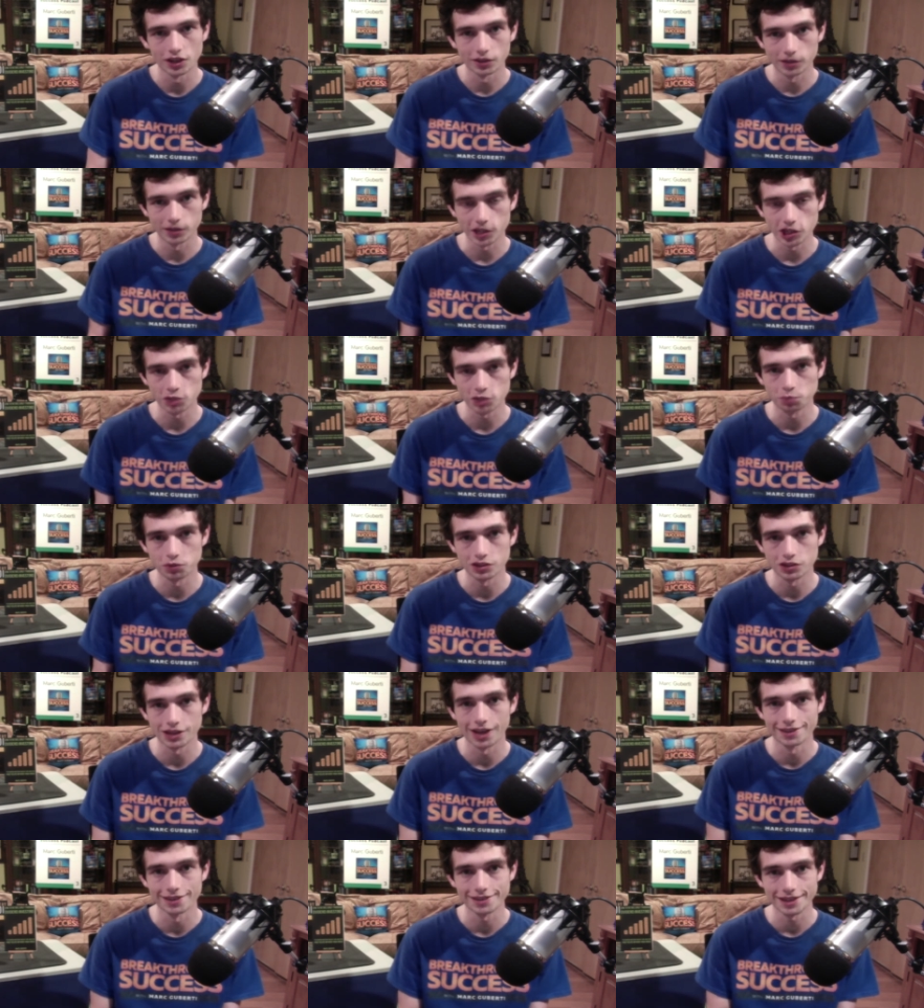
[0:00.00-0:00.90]
This
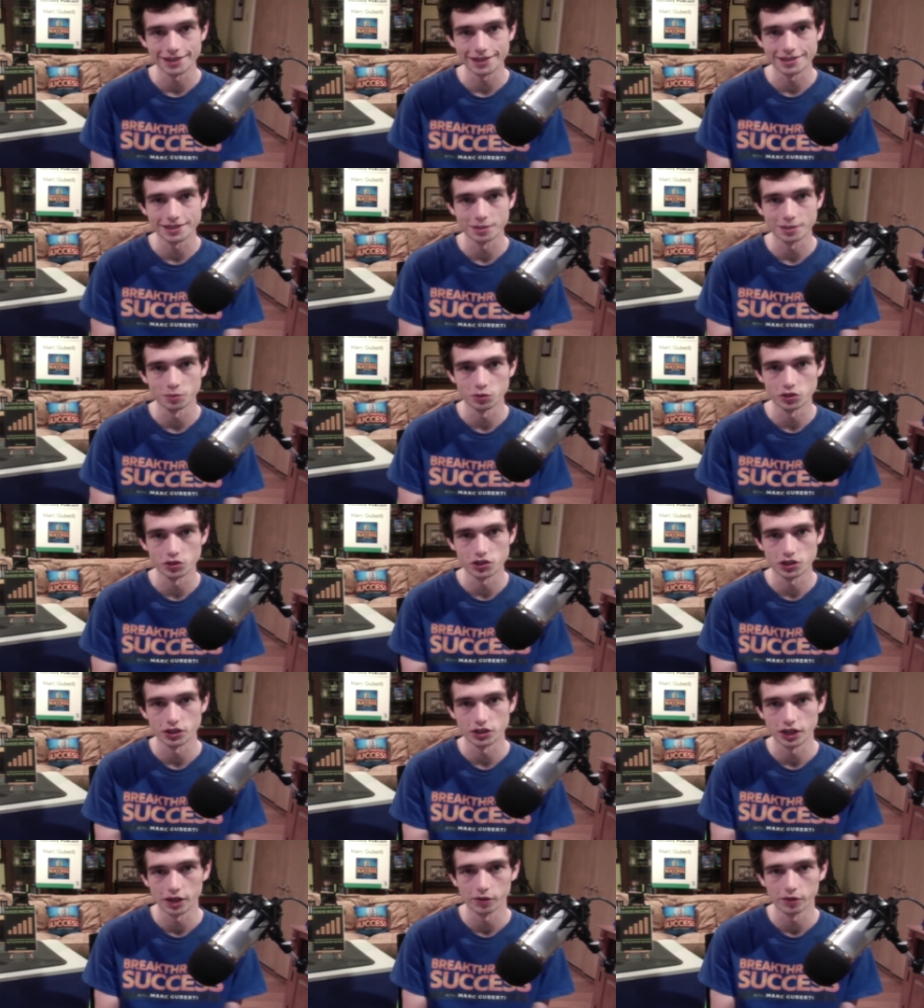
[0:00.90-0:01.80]
presents a similar
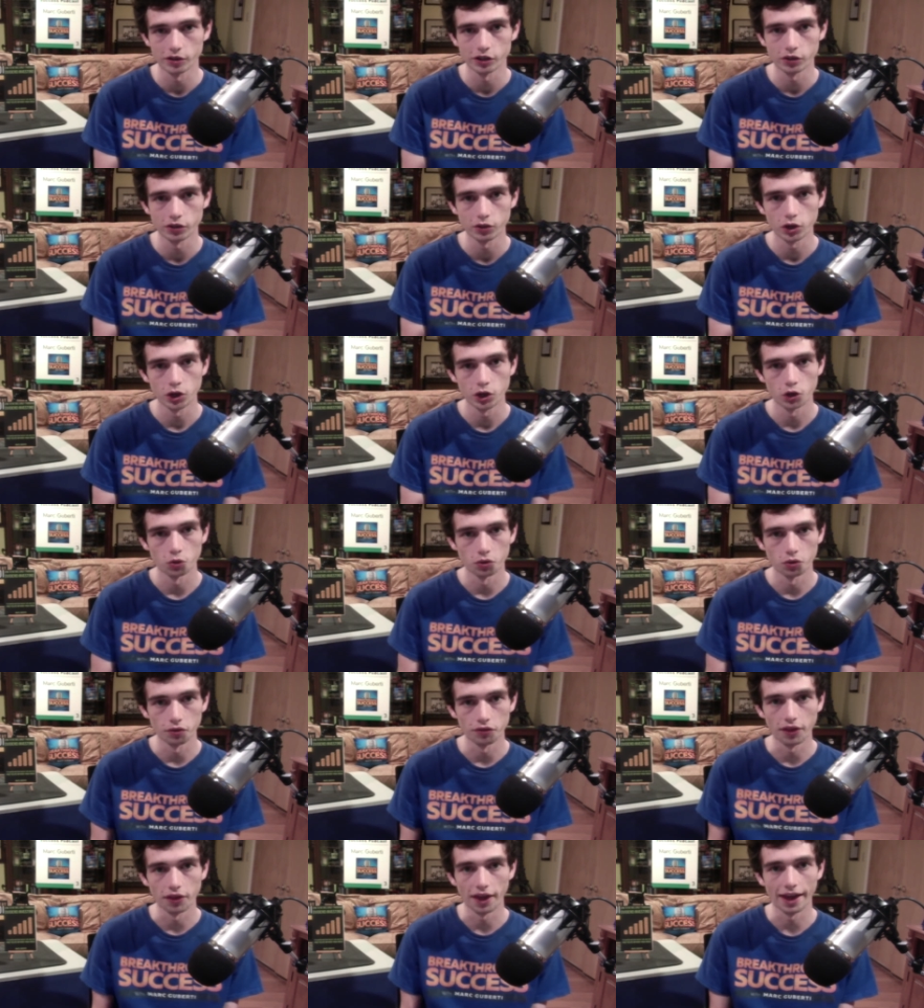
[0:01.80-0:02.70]
scenario
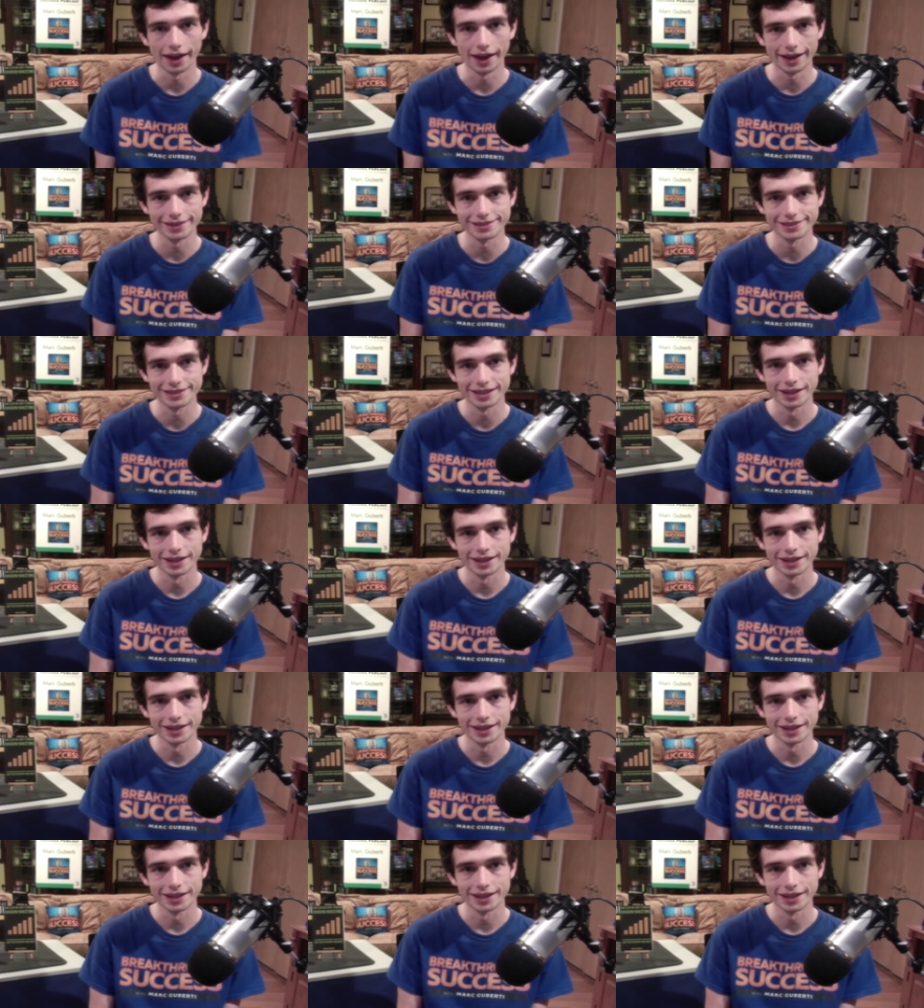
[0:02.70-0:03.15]
with the ads.